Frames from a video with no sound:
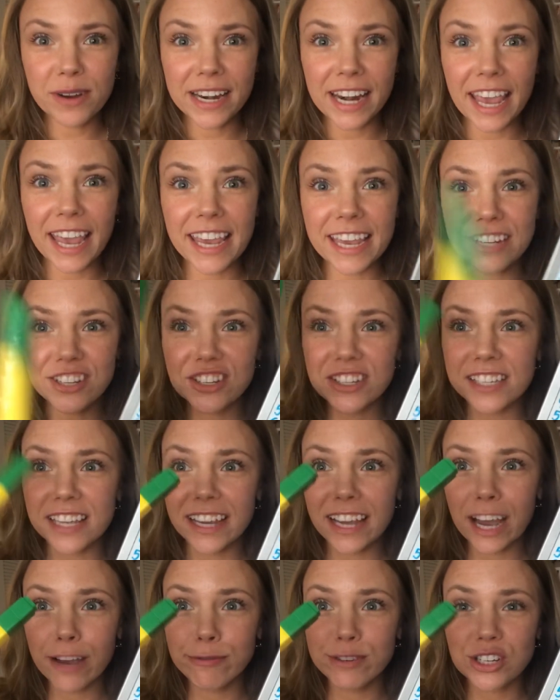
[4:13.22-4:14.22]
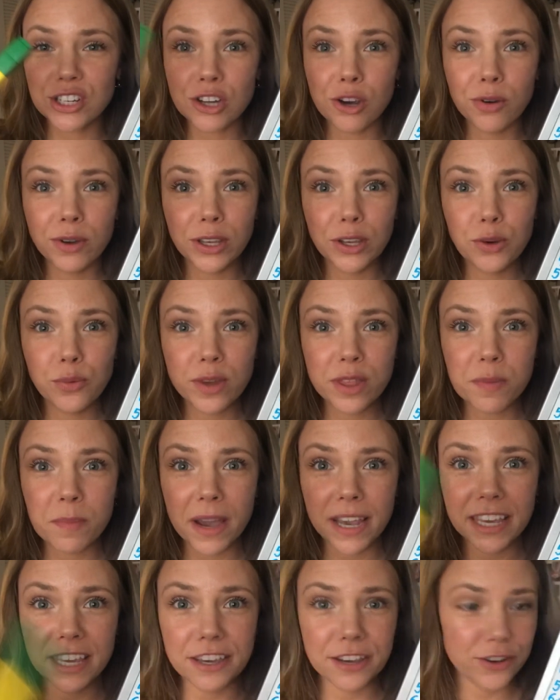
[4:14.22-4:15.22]
and 8, just like I was showing you with
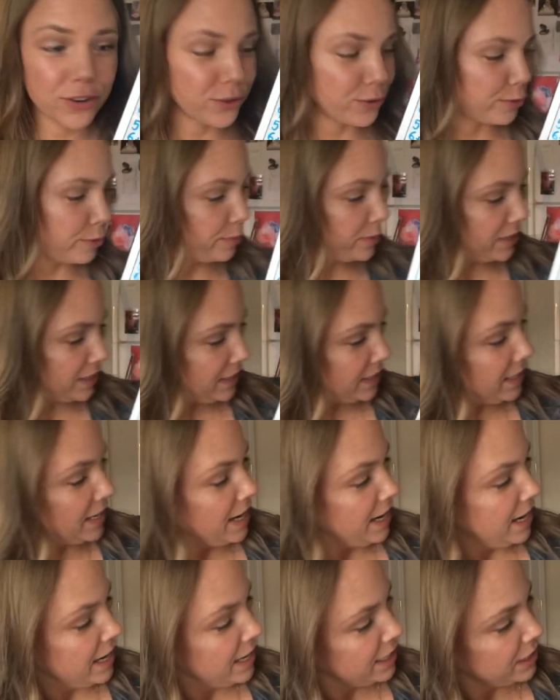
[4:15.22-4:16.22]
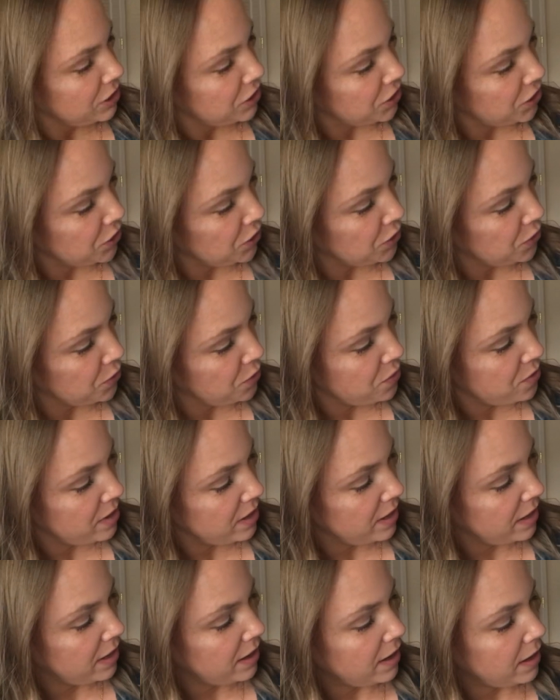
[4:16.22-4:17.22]
my cubes. 2
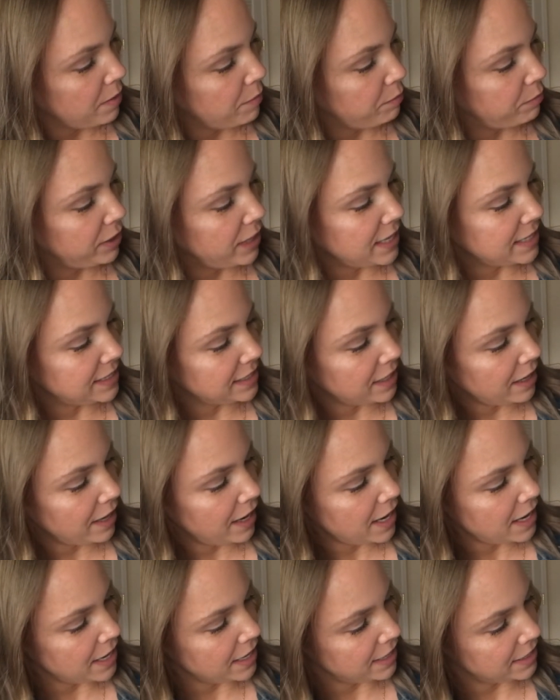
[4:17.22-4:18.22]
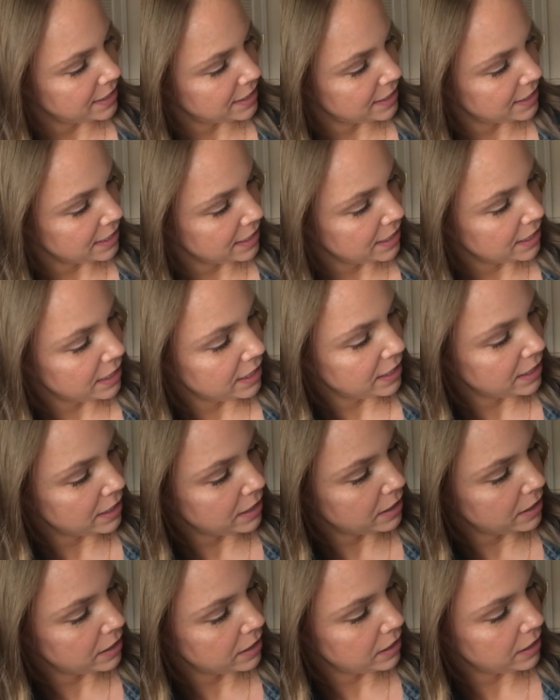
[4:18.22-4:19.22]
plus 8
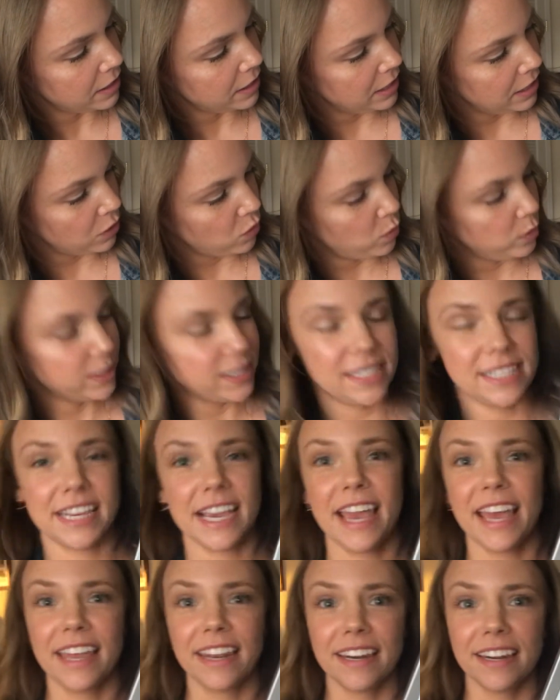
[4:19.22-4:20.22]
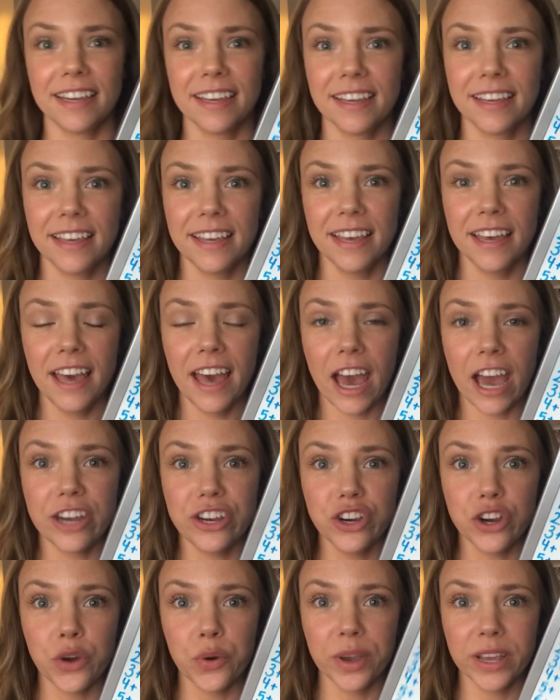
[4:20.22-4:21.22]
equals 10. And
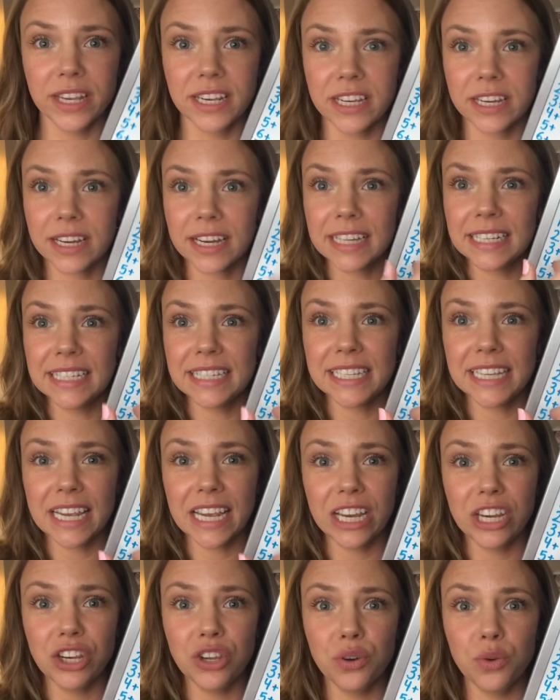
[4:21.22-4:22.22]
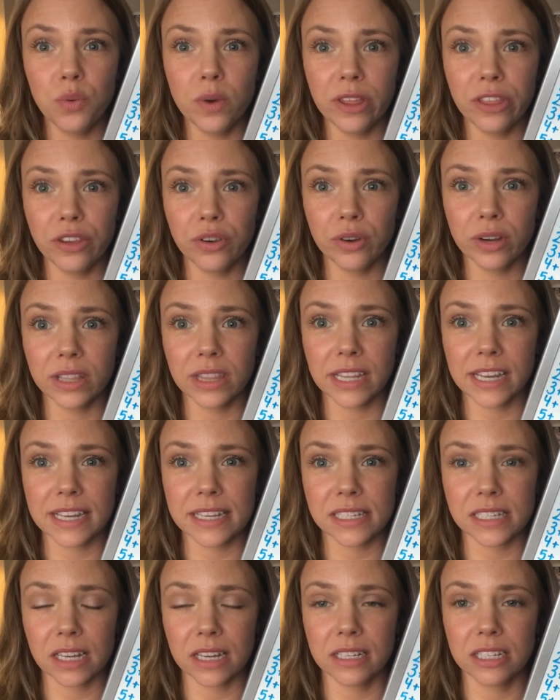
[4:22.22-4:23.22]
you're going to continue with your
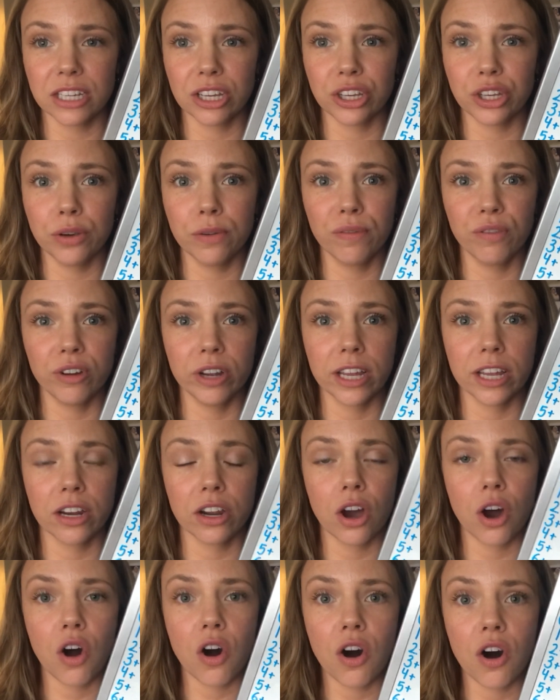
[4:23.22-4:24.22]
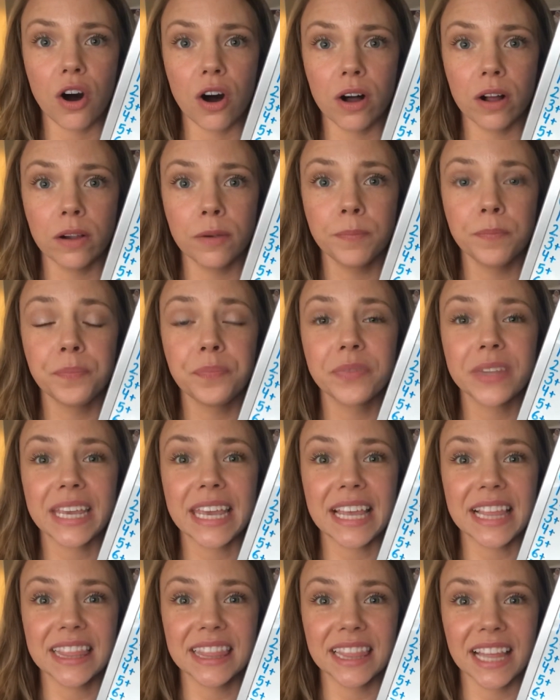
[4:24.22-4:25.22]
list until you've written all
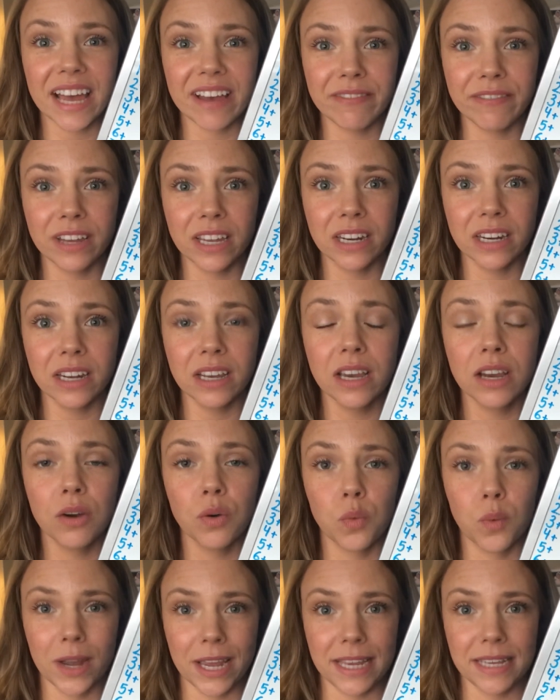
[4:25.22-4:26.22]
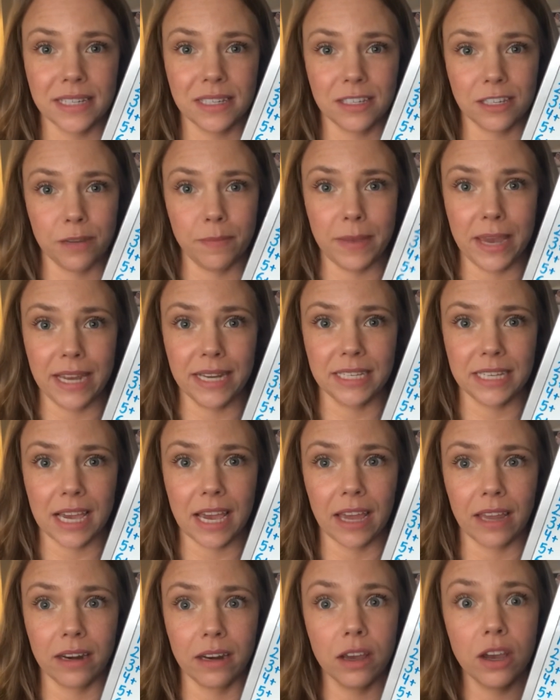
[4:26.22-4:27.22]
11 ways to make
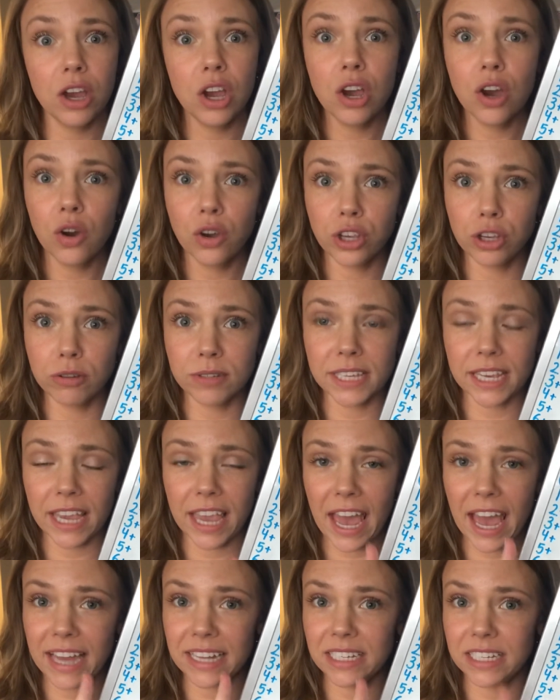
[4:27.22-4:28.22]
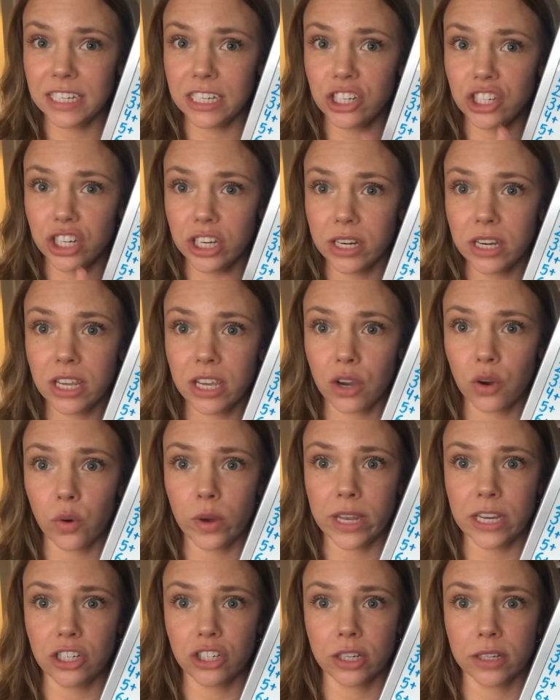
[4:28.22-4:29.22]
10 using addition
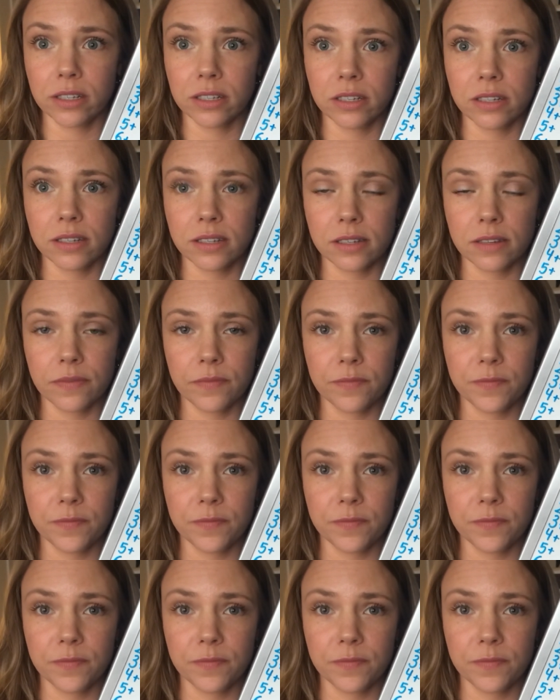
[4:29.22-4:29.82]
equations.